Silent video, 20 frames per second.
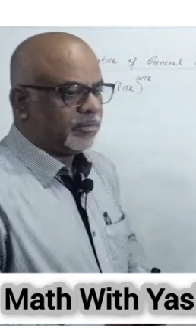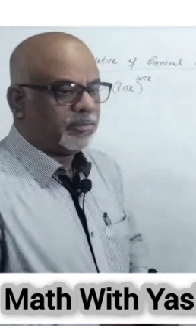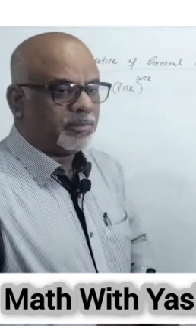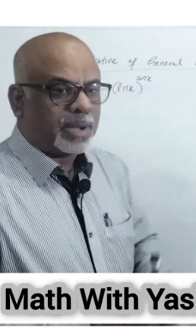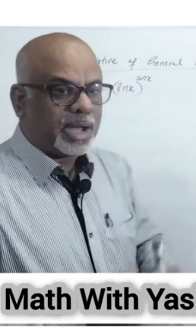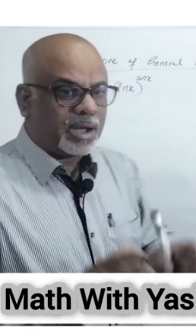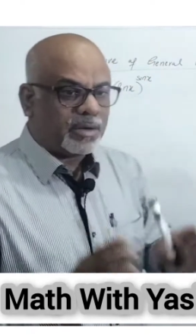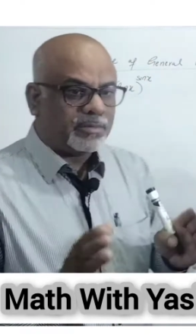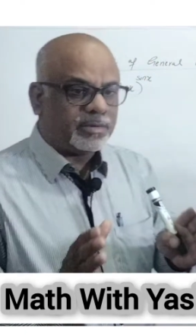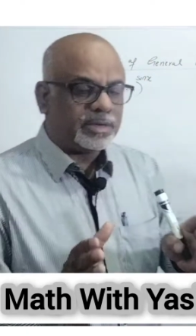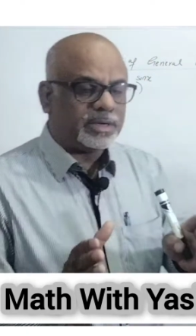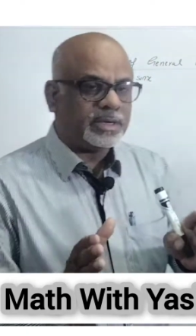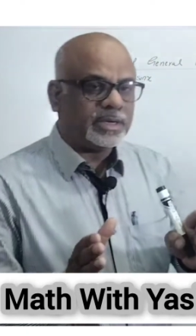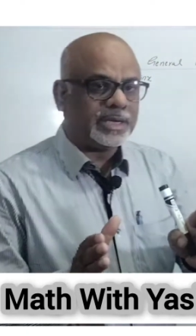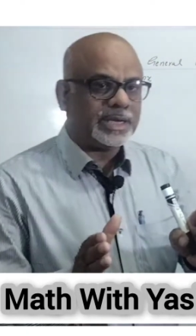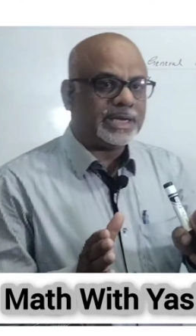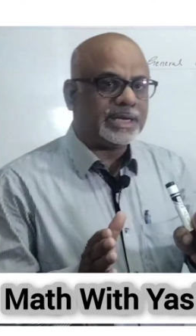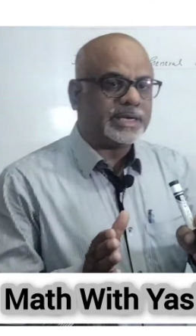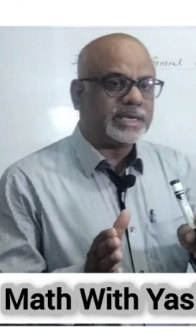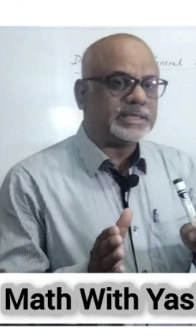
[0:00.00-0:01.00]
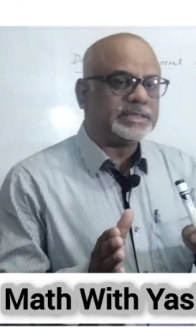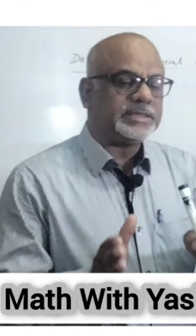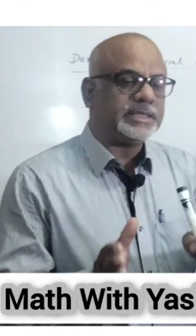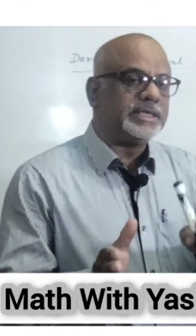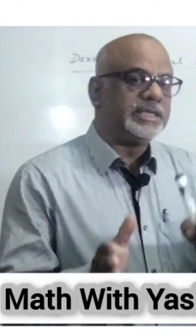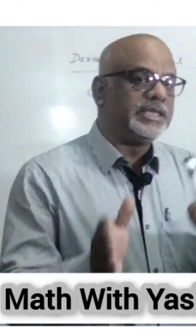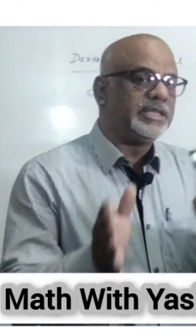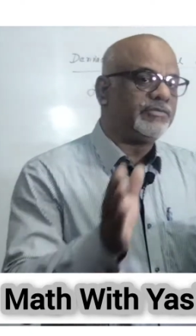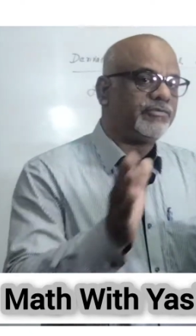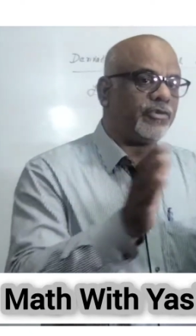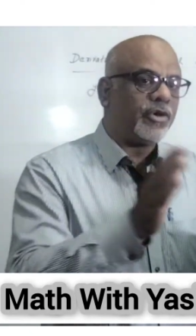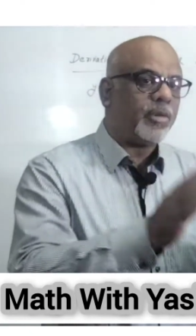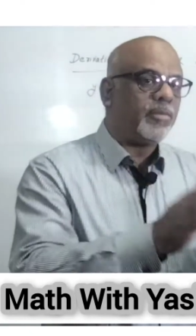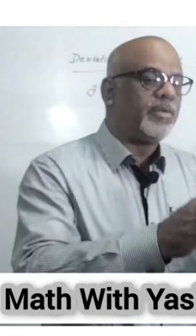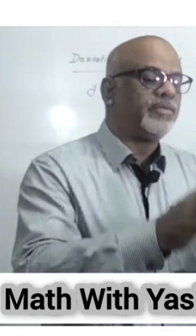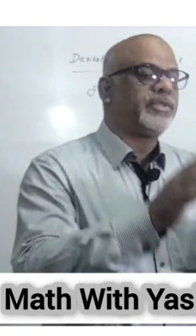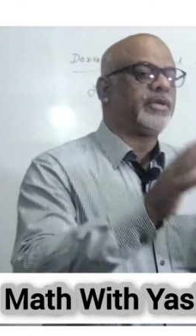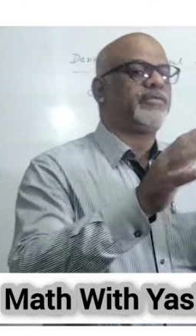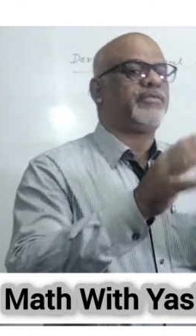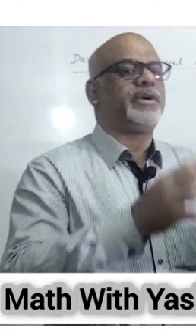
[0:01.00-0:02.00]
power, it is in the form
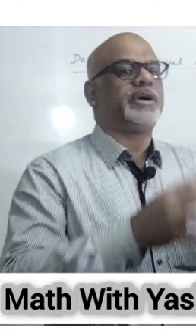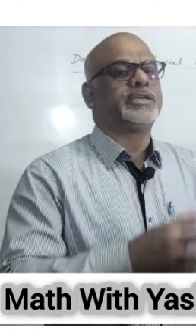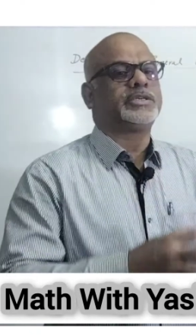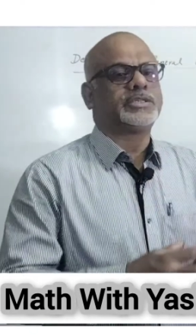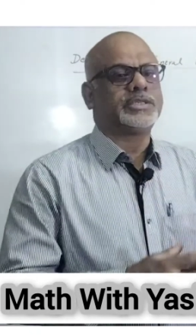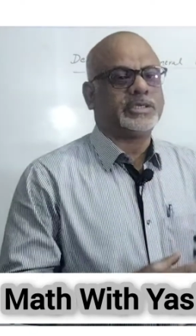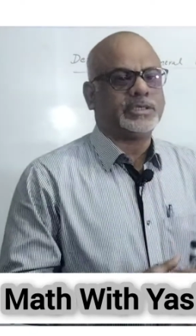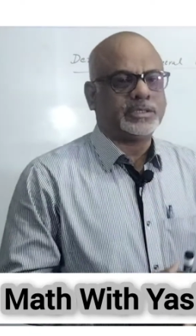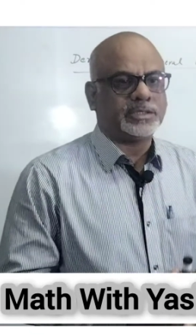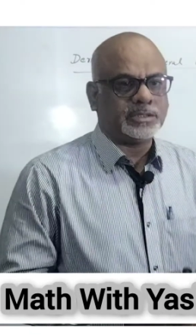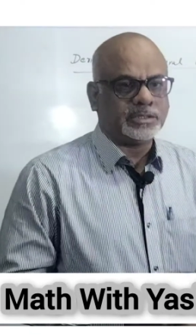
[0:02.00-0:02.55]
of the function.